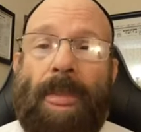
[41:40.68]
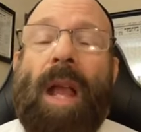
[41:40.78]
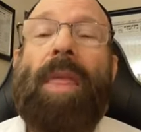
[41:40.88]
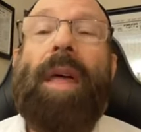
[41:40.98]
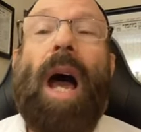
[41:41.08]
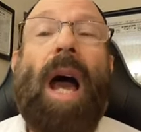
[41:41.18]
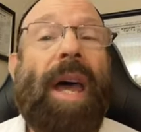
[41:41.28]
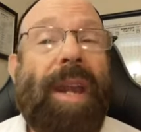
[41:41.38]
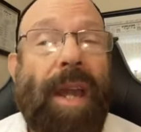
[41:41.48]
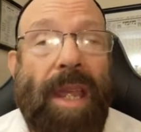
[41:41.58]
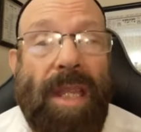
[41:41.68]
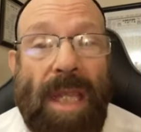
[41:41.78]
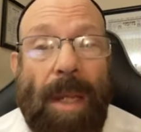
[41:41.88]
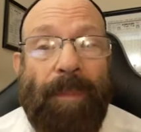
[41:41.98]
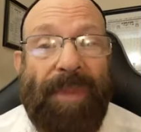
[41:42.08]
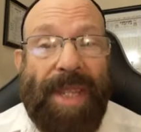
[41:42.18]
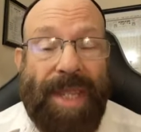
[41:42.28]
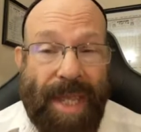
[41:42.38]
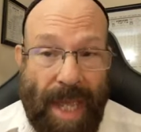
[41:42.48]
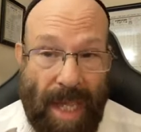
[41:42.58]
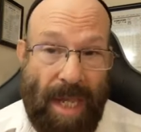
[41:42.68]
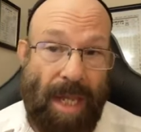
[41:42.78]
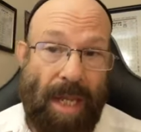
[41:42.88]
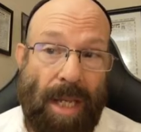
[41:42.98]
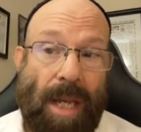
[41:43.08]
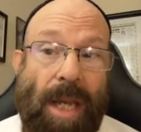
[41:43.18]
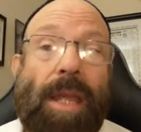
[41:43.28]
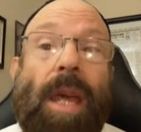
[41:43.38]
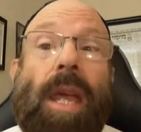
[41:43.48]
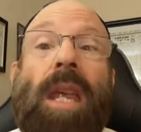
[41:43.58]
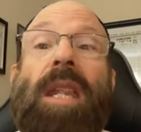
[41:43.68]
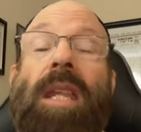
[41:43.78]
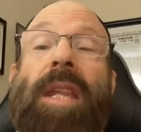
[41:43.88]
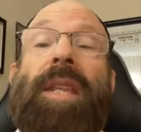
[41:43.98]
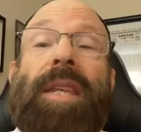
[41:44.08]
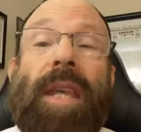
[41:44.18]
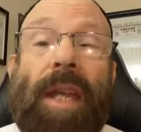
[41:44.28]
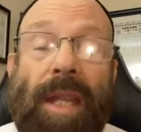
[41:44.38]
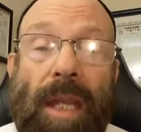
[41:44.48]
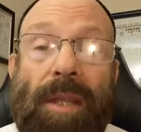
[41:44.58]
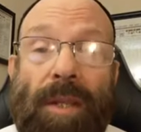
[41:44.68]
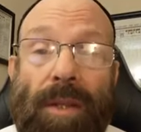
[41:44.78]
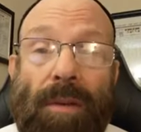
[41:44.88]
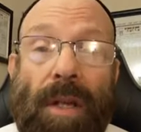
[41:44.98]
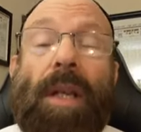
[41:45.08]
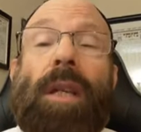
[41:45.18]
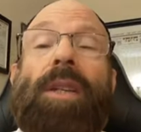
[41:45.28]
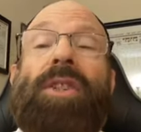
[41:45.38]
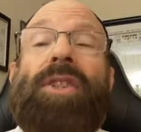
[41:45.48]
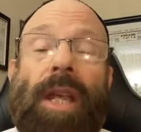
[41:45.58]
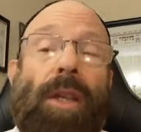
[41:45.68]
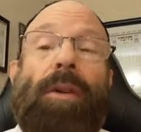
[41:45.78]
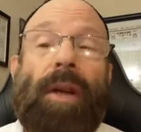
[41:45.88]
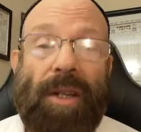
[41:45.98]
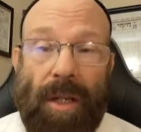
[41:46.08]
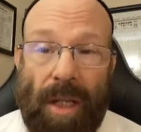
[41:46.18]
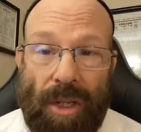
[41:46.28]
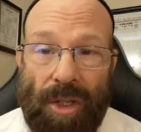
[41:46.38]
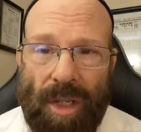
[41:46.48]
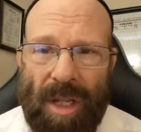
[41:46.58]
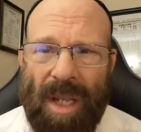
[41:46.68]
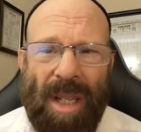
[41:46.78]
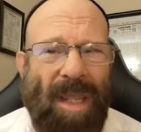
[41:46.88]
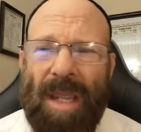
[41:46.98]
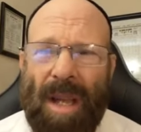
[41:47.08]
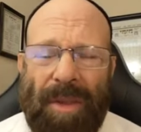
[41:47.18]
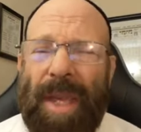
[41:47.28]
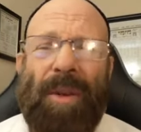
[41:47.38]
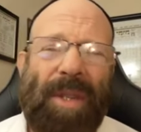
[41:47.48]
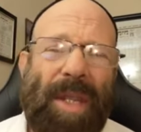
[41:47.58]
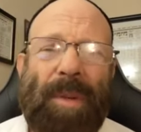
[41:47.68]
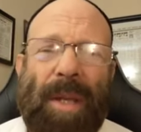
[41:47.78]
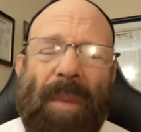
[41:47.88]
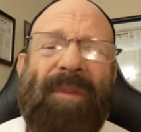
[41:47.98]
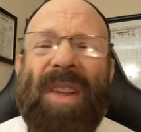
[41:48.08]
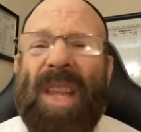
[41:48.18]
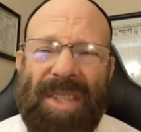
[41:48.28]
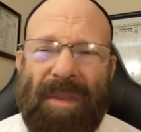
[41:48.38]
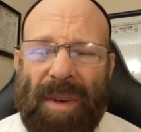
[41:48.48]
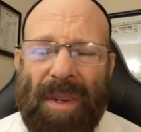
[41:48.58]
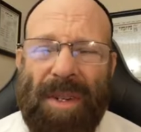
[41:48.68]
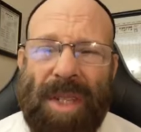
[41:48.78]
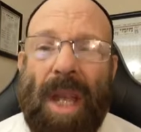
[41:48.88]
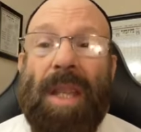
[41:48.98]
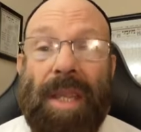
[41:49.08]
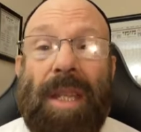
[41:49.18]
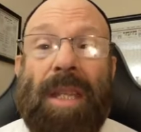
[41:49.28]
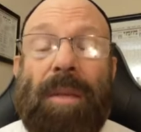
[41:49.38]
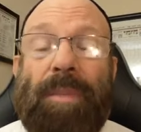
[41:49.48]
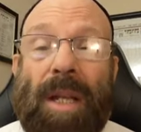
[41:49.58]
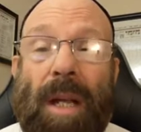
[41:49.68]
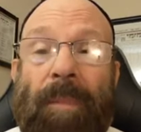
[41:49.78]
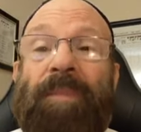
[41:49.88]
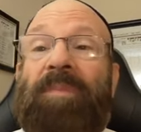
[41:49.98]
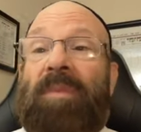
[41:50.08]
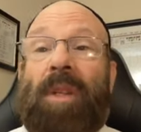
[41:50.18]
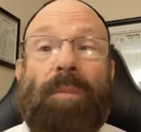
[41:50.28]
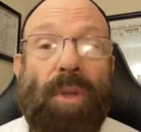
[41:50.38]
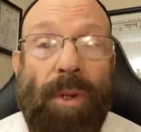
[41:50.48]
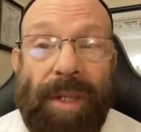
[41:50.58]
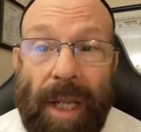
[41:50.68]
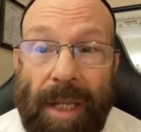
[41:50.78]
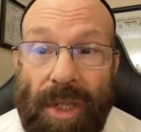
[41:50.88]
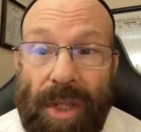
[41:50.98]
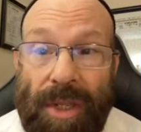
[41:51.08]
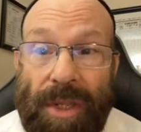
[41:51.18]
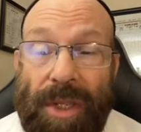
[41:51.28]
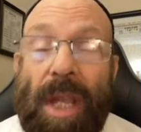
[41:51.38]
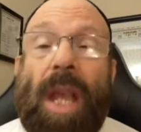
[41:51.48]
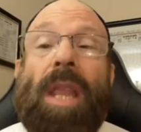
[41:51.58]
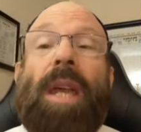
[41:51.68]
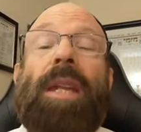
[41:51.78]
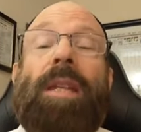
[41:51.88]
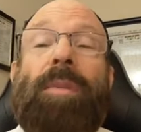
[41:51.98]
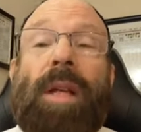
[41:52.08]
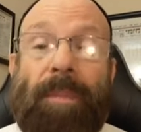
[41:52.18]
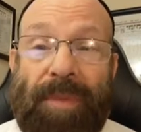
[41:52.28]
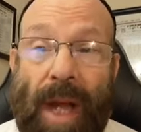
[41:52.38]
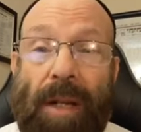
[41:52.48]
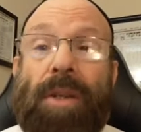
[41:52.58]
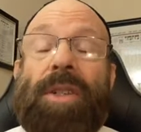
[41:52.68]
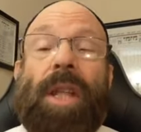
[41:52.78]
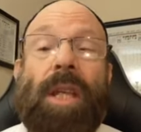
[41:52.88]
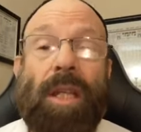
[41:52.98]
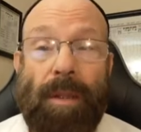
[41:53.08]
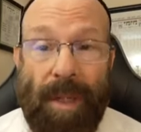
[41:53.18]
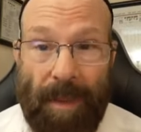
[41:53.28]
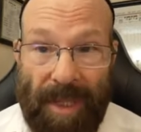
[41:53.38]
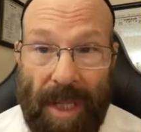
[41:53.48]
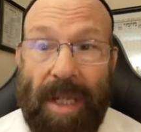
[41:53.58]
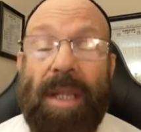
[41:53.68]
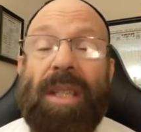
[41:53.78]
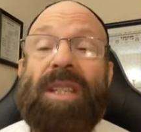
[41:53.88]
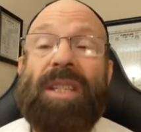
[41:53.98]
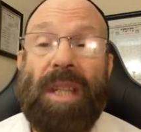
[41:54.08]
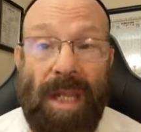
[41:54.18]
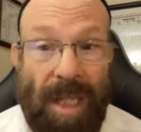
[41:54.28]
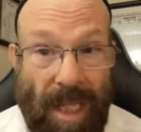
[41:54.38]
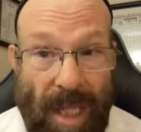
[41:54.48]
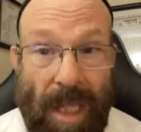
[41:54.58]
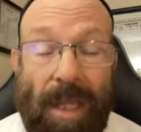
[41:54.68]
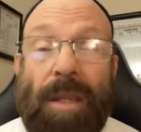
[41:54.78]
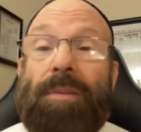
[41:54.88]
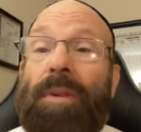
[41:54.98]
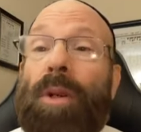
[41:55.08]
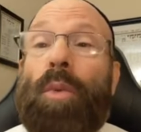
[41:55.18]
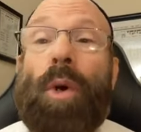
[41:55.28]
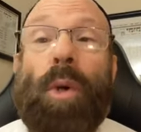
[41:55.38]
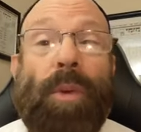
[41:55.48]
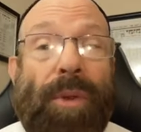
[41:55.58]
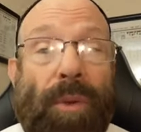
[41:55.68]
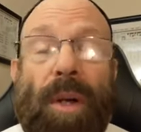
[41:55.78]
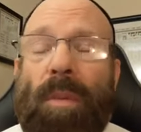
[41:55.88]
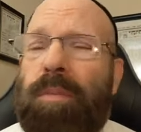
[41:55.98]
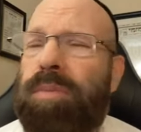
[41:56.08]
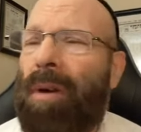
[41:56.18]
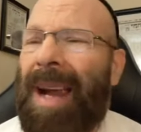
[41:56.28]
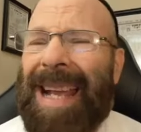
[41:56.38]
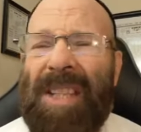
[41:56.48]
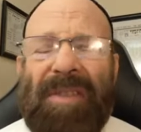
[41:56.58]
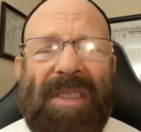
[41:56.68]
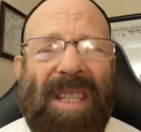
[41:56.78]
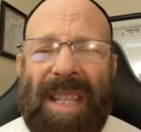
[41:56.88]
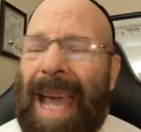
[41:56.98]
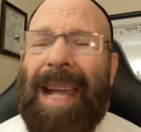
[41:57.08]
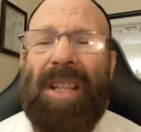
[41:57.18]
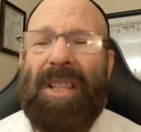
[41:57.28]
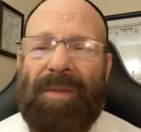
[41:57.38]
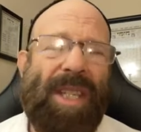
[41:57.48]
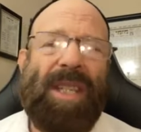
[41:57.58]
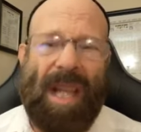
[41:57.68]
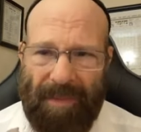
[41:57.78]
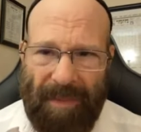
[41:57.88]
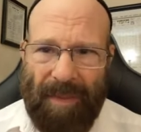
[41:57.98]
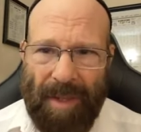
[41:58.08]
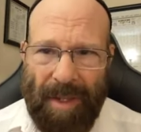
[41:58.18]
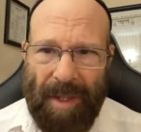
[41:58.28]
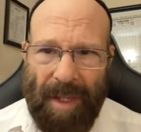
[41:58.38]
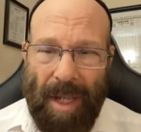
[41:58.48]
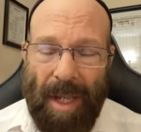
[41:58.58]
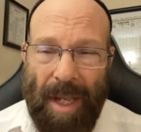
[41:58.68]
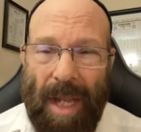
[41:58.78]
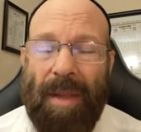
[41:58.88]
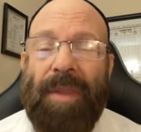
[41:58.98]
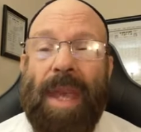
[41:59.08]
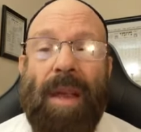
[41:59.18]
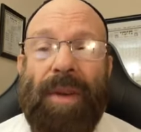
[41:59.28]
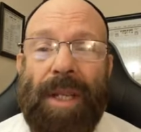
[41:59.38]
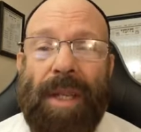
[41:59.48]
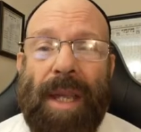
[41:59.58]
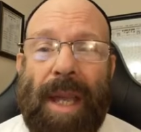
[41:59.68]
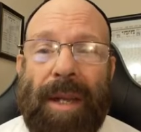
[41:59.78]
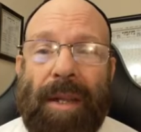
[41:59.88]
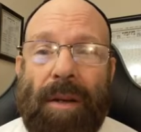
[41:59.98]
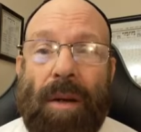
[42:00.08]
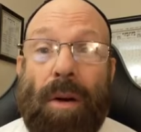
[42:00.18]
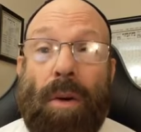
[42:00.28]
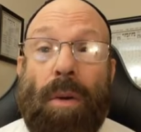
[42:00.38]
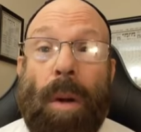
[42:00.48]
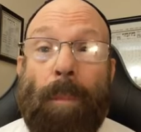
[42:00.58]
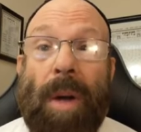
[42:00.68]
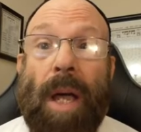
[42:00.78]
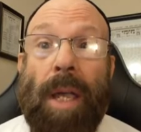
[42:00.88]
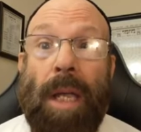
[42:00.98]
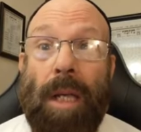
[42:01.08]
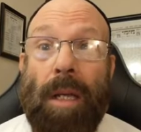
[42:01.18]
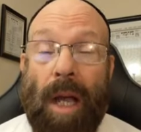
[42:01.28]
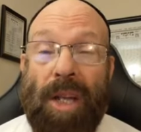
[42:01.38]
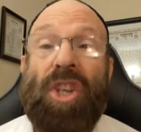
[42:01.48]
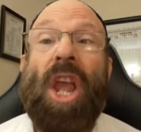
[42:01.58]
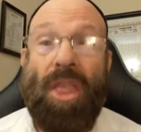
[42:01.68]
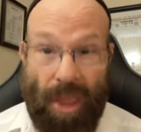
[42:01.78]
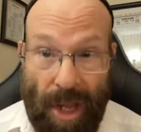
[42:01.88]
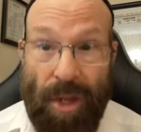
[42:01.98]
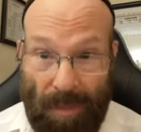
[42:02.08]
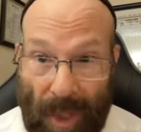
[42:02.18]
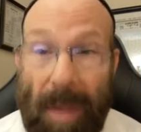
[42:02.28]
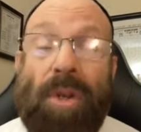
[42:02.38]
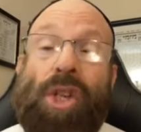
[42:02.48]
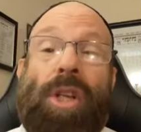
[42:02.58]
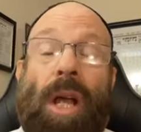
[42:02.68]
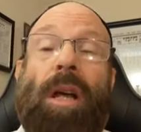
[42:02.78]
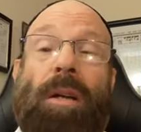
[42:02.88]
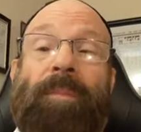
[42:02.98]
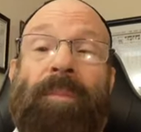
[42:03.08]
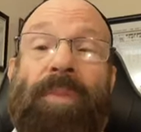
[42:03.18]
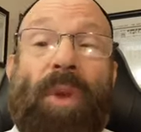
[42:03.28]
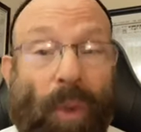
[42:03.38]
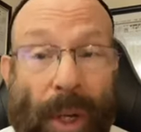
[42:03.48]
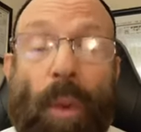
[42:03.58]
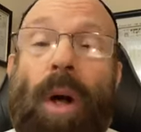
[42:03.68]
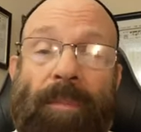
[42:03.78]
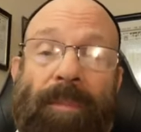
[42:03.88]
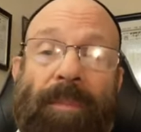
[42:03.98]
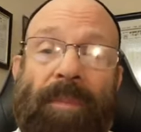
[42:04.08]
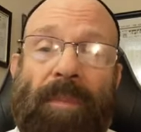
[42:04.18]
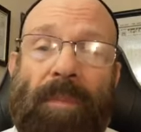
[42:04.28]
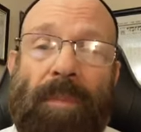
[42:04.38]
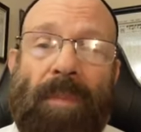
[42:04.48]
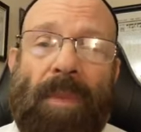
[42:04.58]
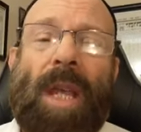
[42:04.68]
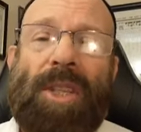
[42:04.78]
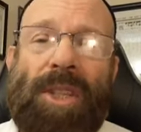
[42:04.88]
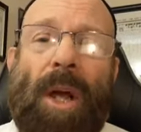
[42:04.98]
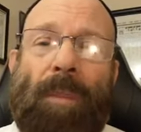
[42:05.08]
The Haredim today, they need to get into secular education. No, they don't need to become philosophers. They need to become computer technicians. They need to become doctors. They need to become scientists. They need to get into the real world with the real brass tacks of stuff. And if they ever did that, oh my gosh, they could bring Mashiach, the real one. So,